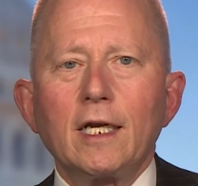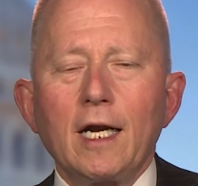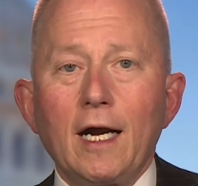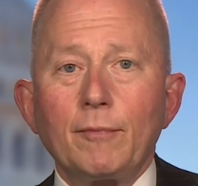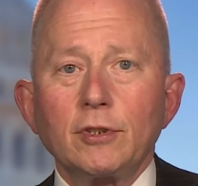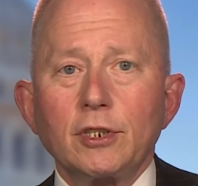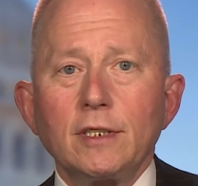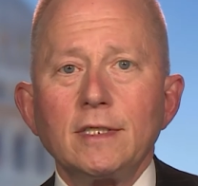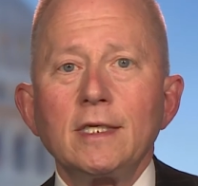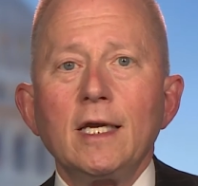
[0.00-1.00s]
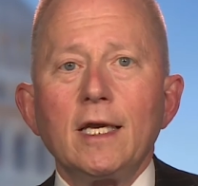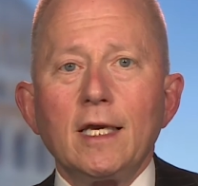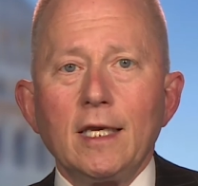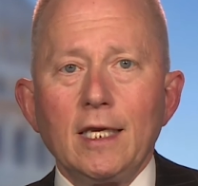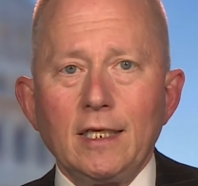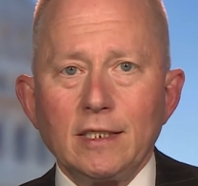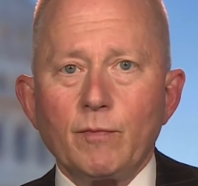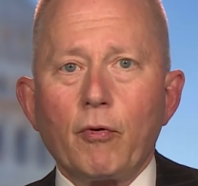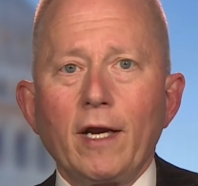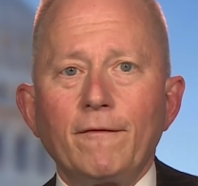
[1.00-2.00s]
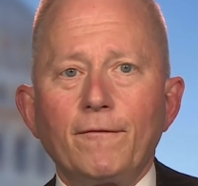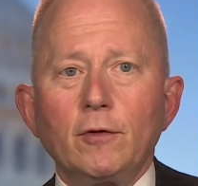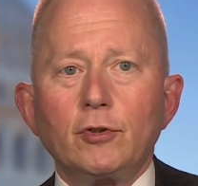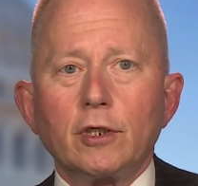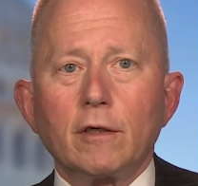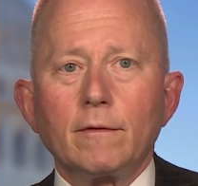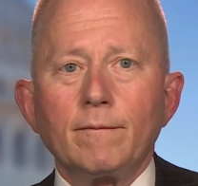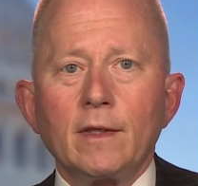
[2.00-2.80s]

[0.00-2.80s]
accomplishes in his bright future.